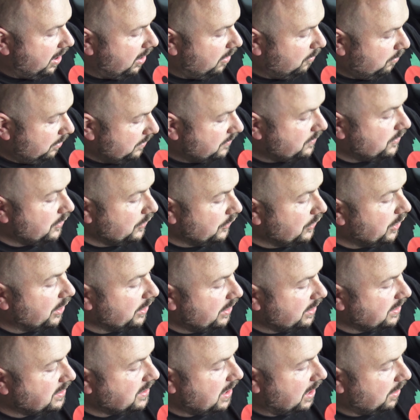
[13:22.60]
We've still got
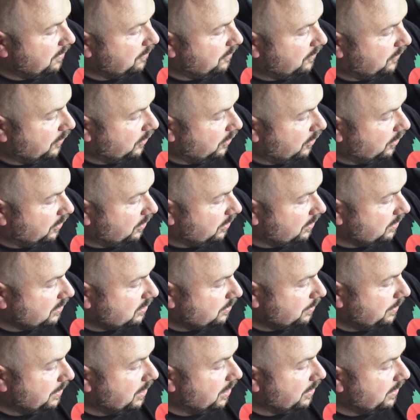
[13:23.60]
the same four.
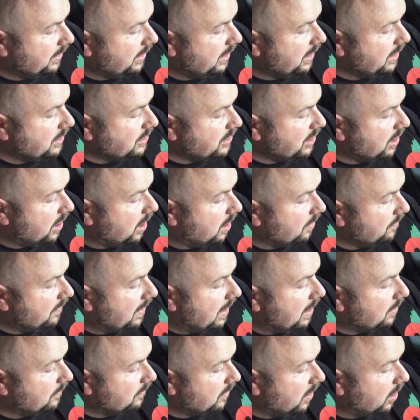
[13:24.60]
So we've got the Egr
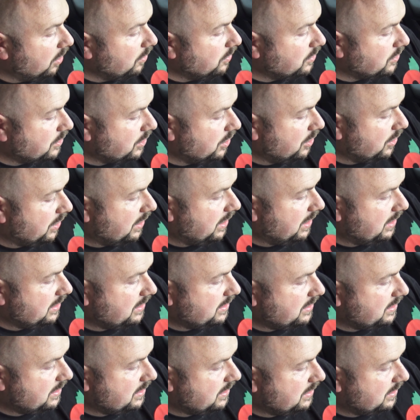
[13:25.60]
Valve Low
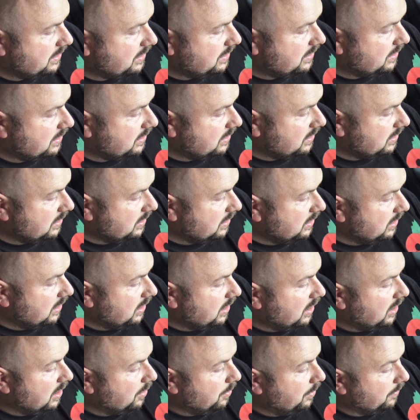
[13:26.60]
Circuit.
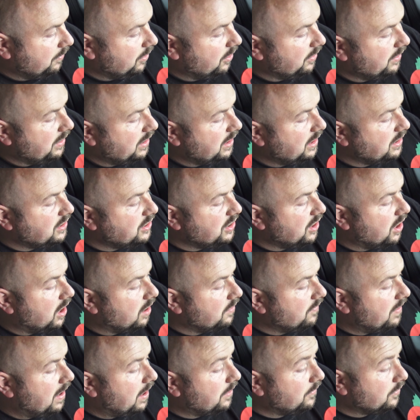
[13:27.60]
We've got the
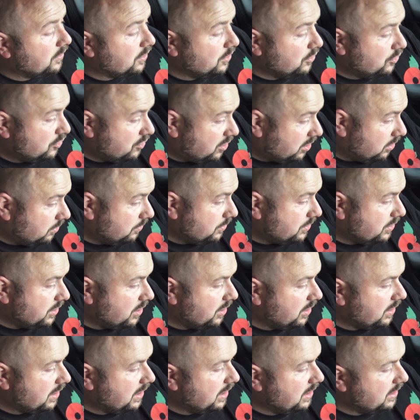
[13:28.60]
Egr Valve Control
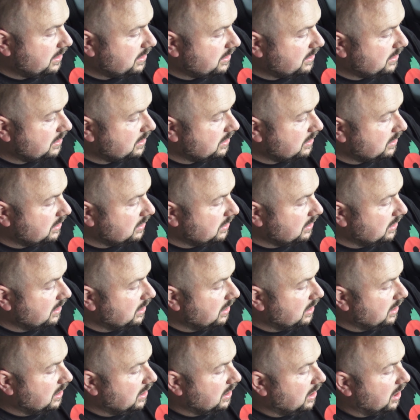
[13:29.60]
Circuit.
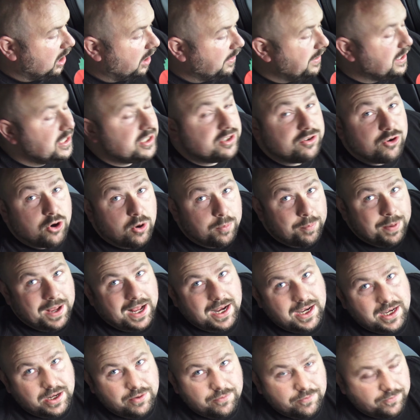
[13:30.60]
These are all
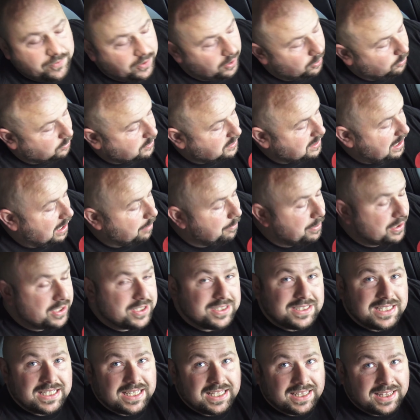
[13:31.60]
pending faults now,
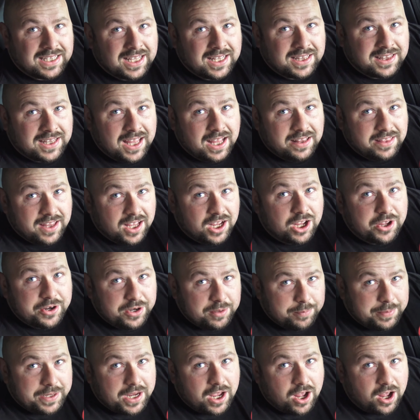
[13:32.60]
because they're going
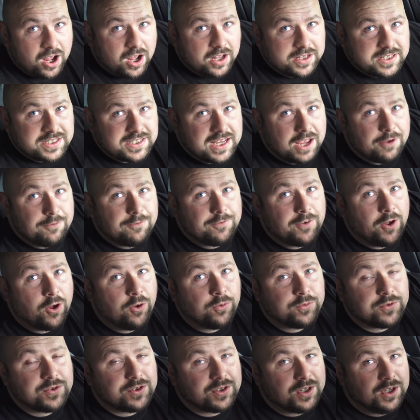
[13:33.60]
to be hard set
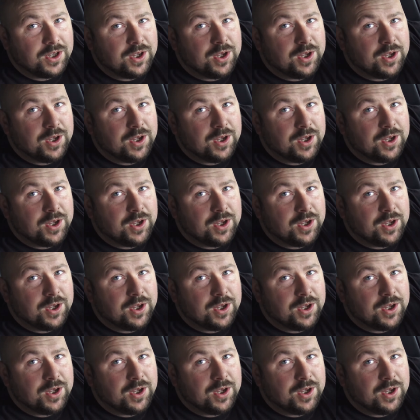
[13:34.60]
faults,